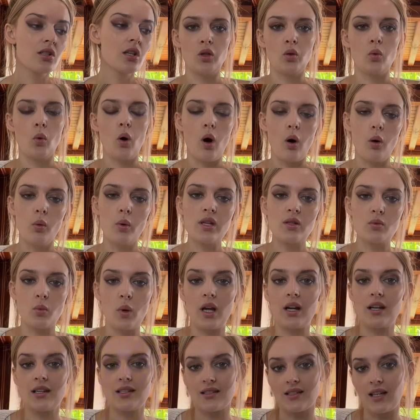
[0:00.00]
You always
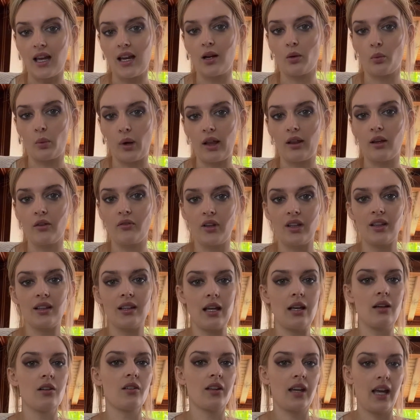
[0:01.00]
wanna cite relevant
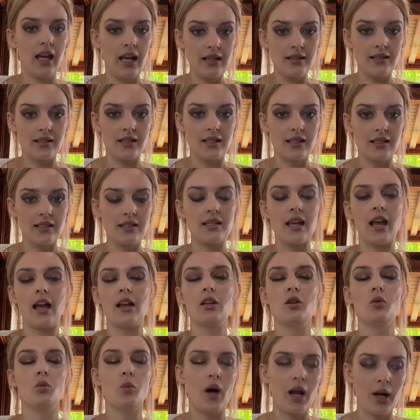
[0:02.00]
legal cases, and
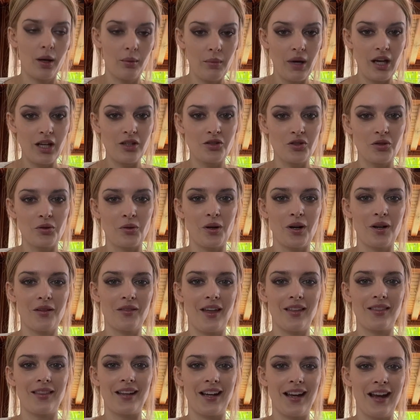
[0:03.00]
you wanna make sure
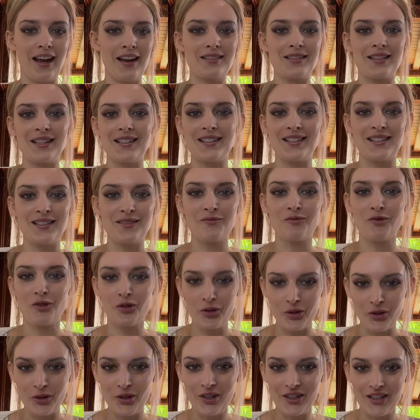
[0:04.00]
that the case is
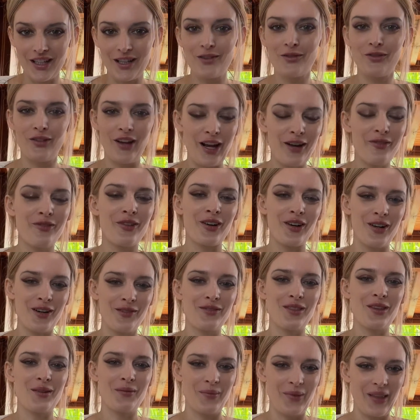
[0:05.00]
ruled in favor of
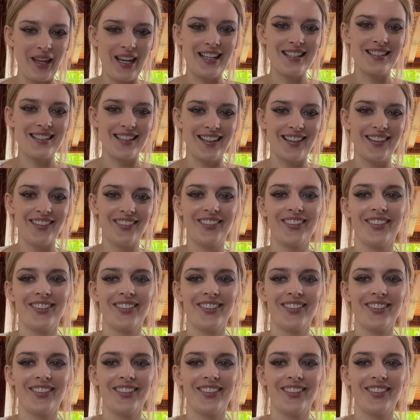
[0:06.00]
the plaintiff.